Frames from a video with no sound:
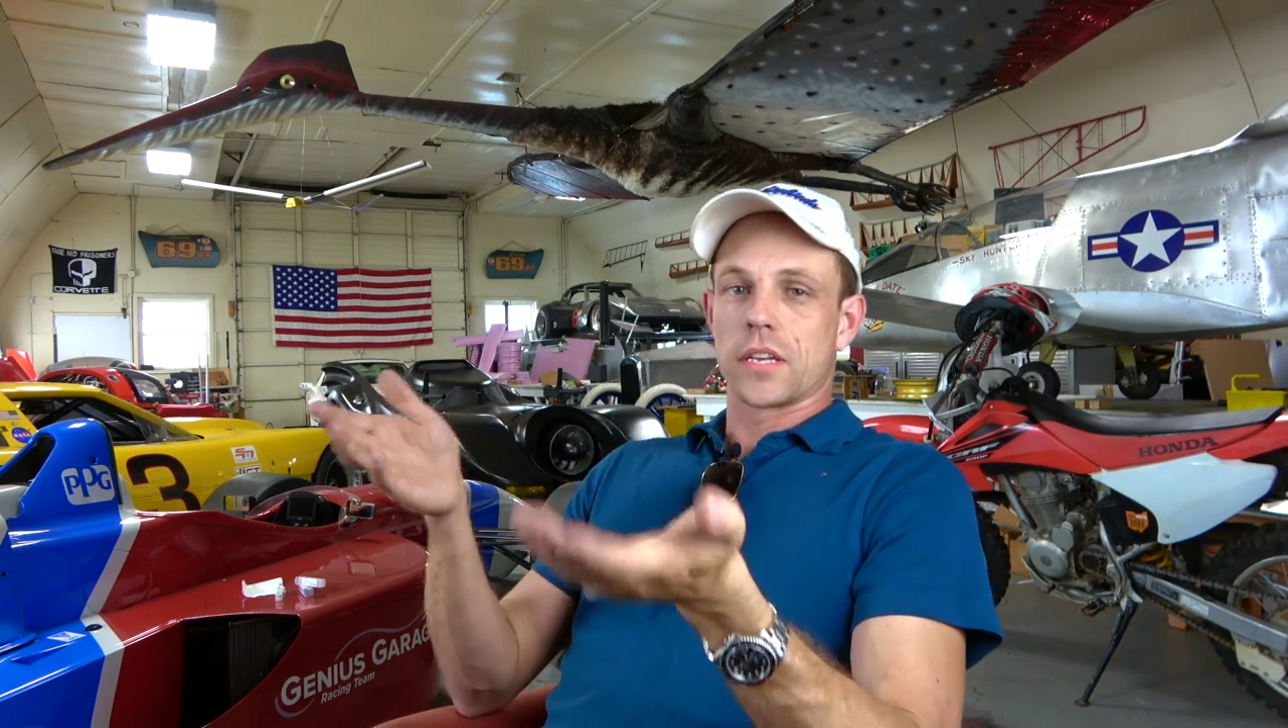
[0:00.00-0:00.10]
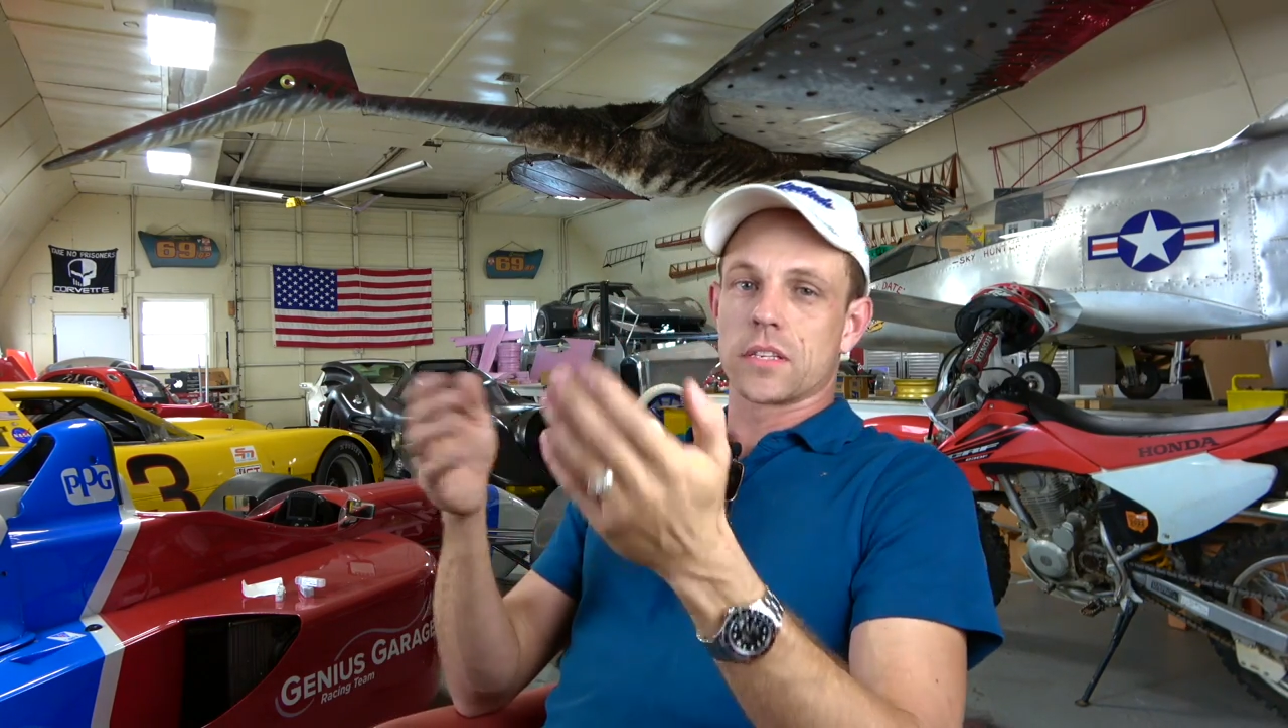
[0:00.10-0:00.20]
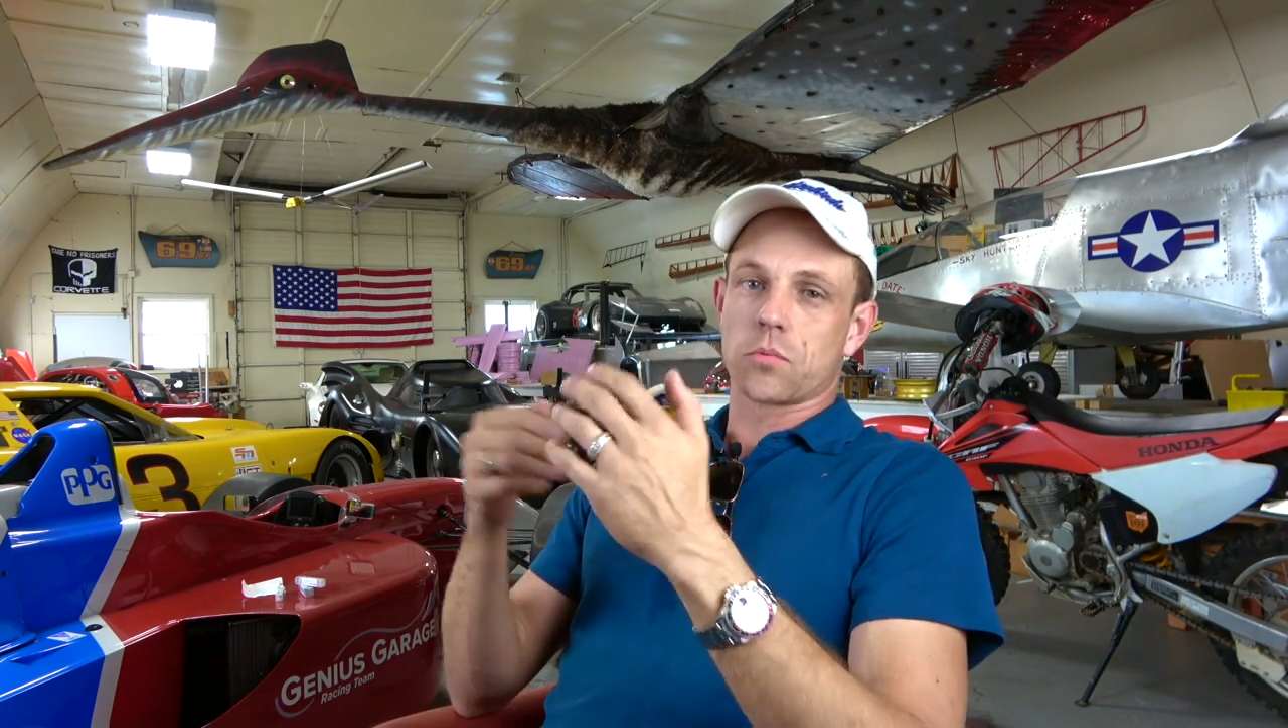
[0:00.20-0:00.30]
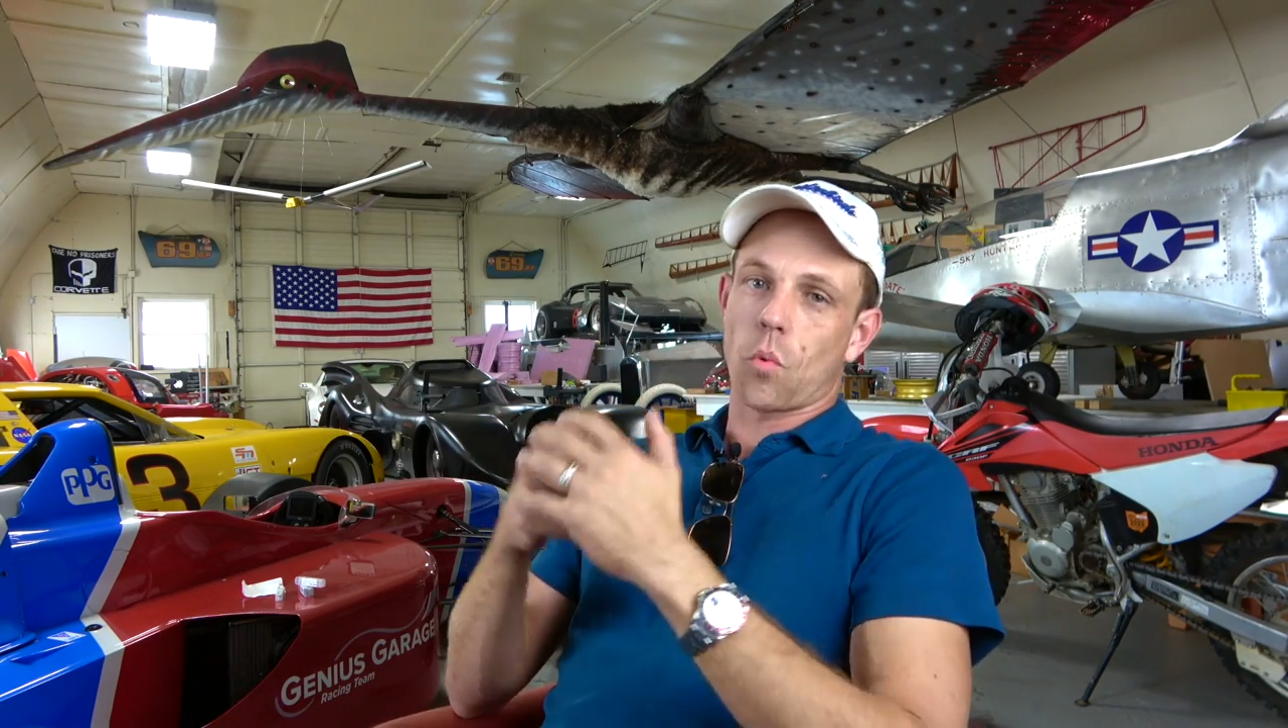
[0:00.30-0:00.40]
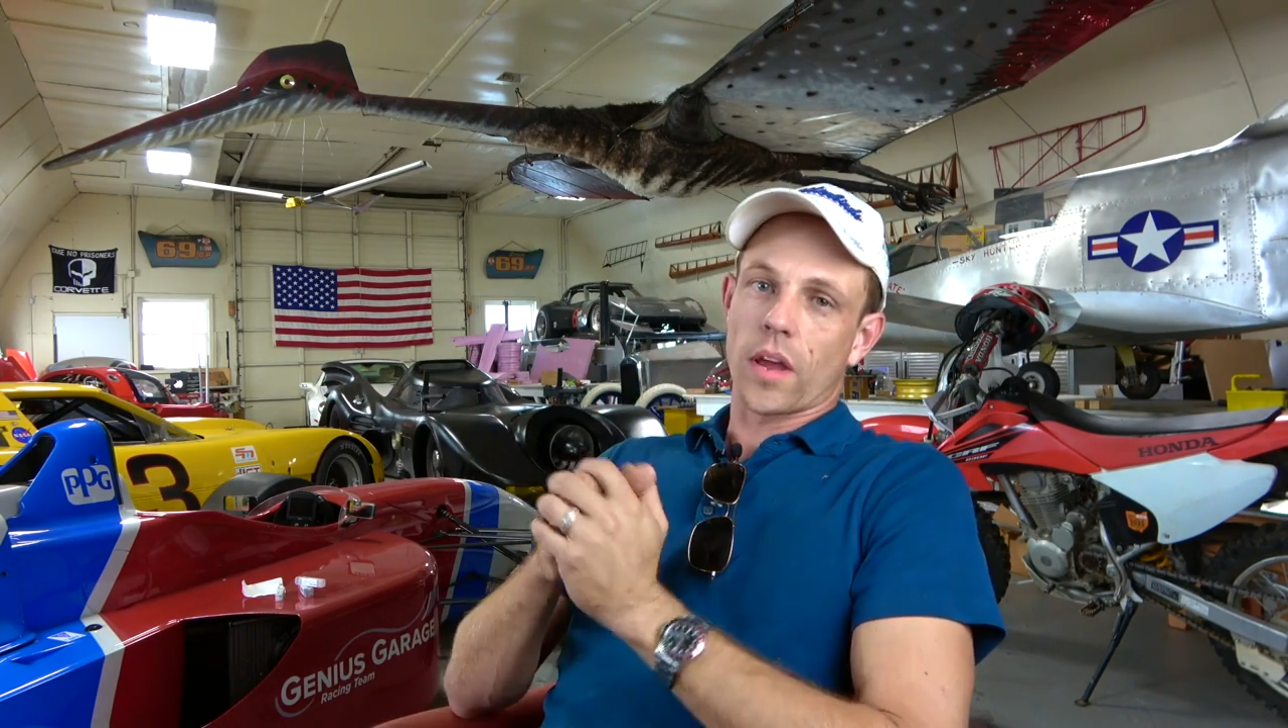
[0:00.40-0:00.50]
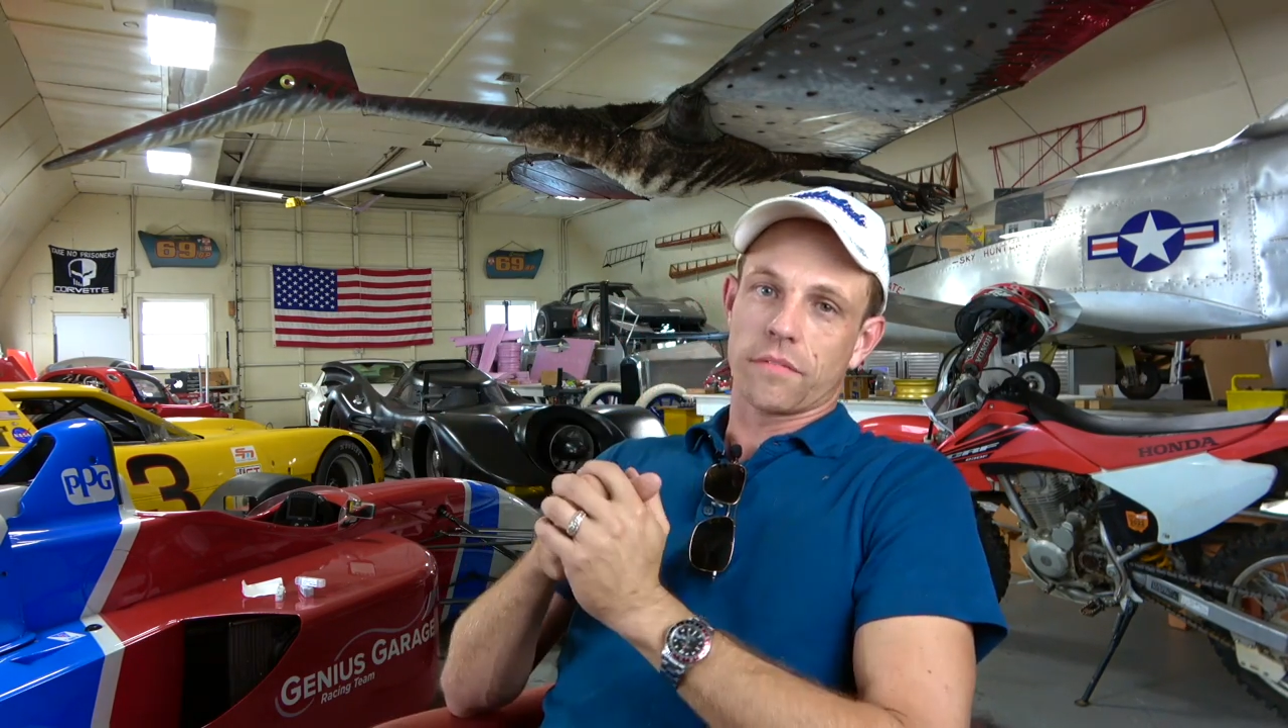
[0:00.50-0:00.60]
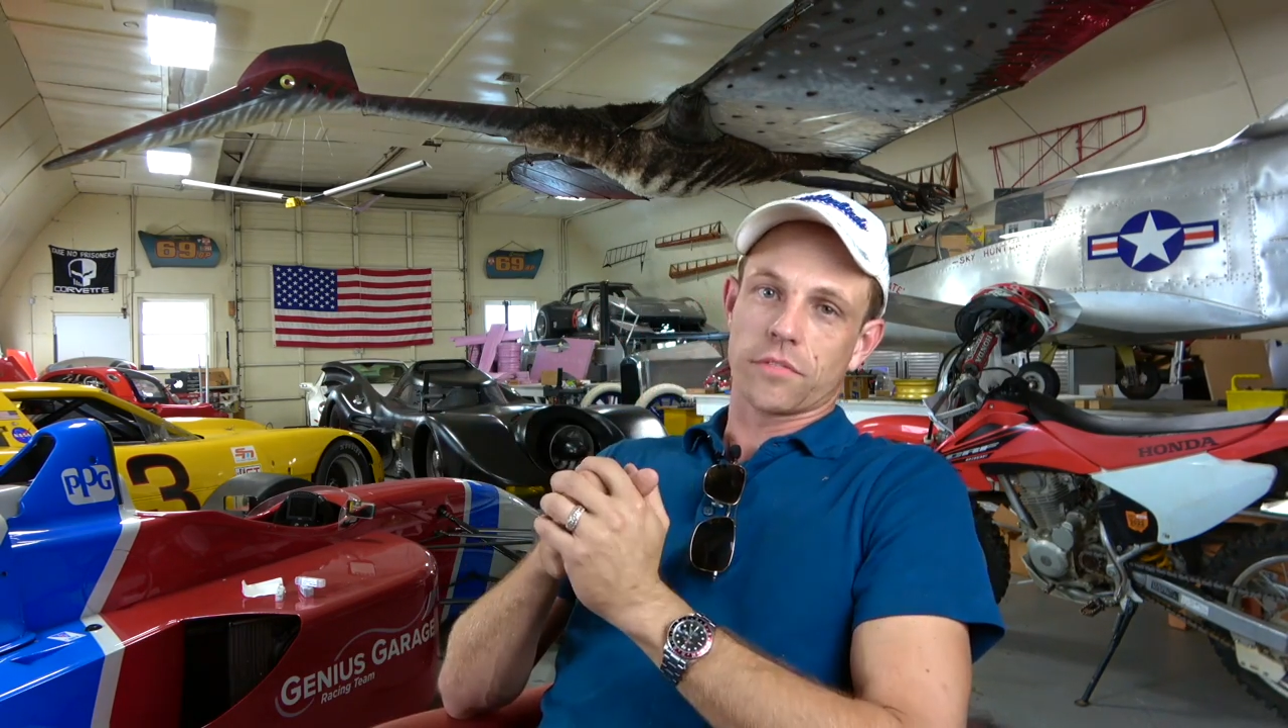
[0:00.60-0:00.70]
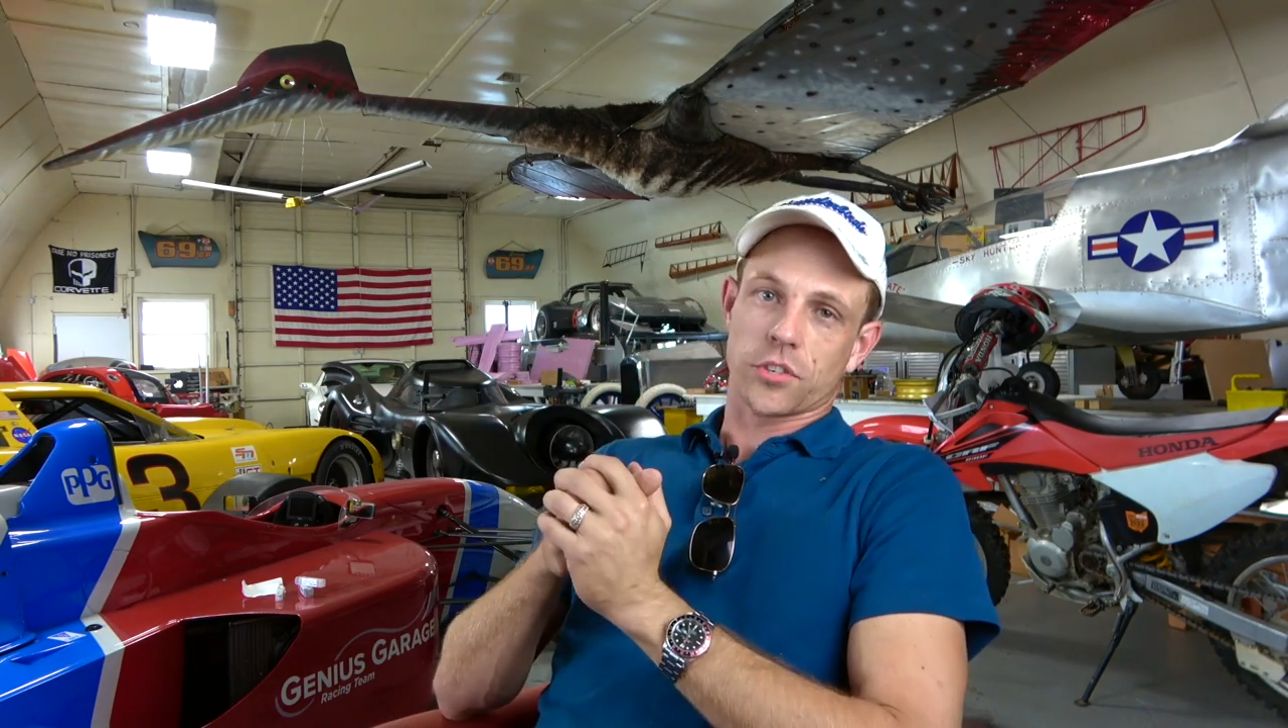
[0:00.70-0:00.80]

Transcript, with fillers: his wife